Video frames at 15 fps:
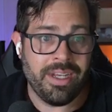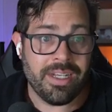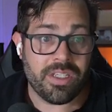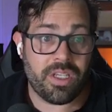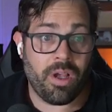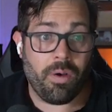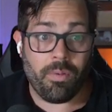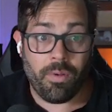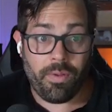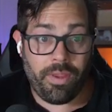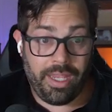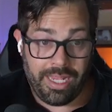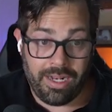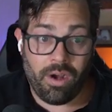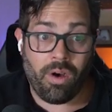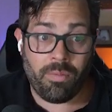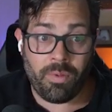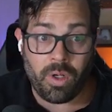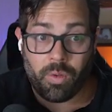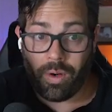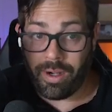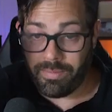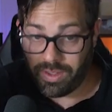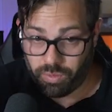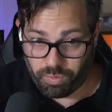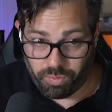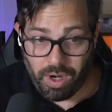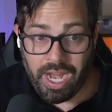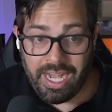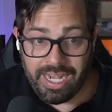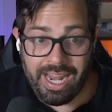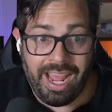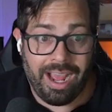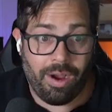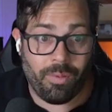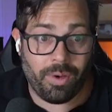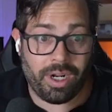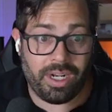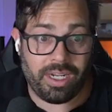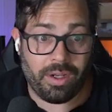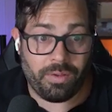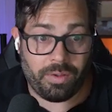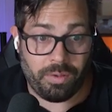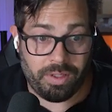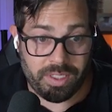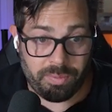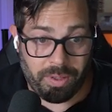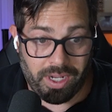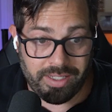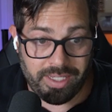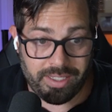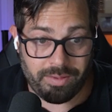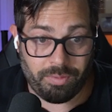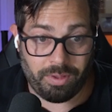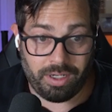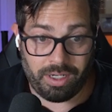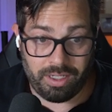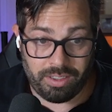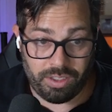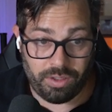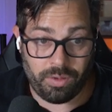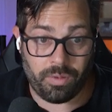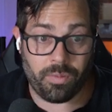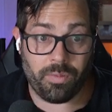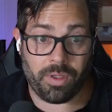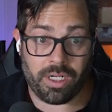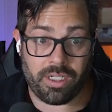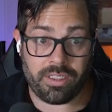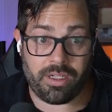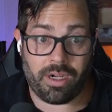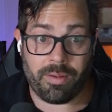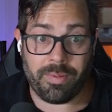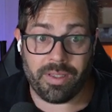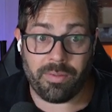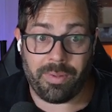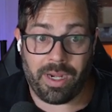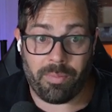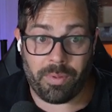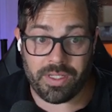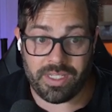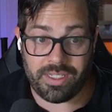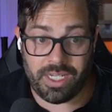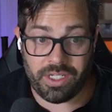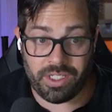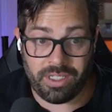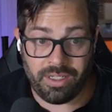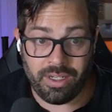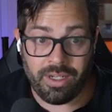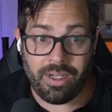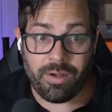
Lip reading: So in home requirements, right now, we're going to go through this process. We're going to talk about the buyer presentation.